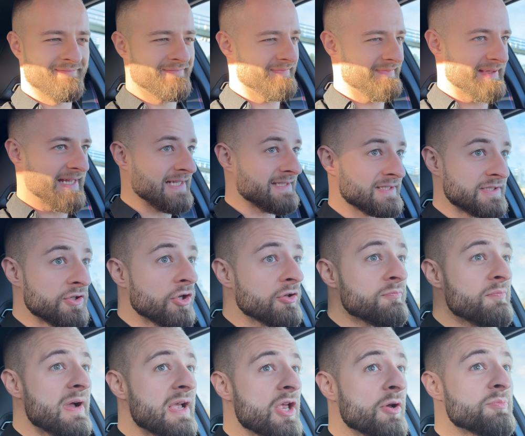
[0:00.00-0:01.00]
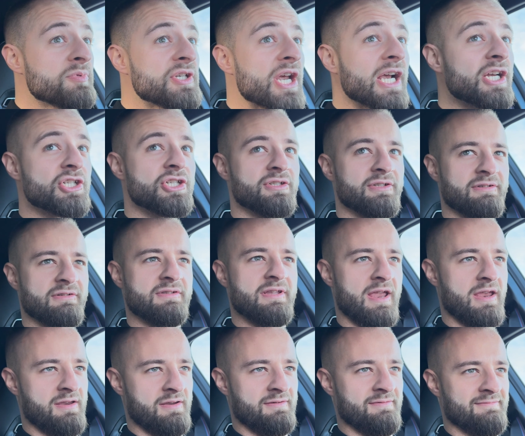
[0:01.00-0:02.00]
That's not my objection
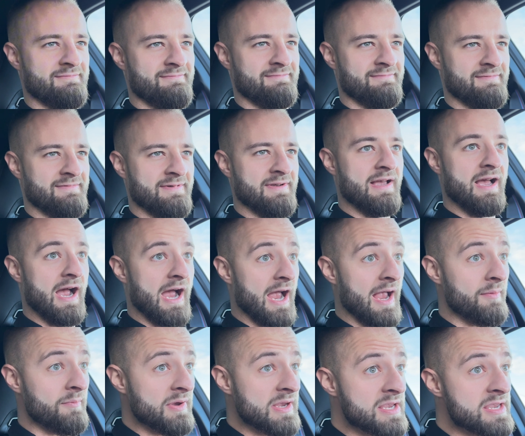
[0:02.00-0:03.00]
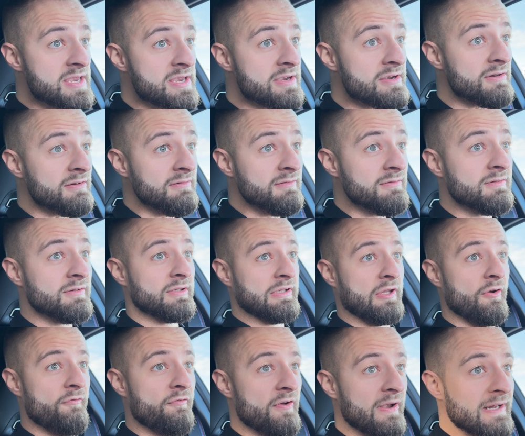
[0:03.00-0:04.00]
today. I'm here
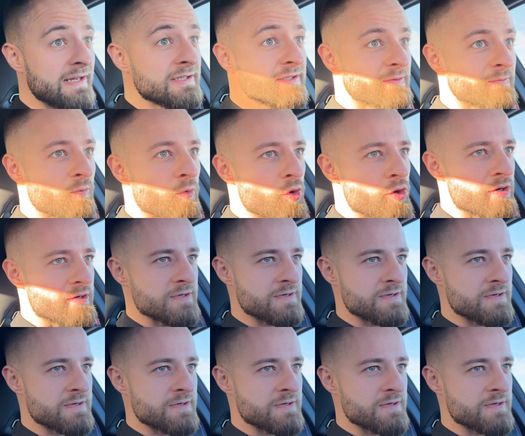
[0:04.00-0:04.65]
to finish work.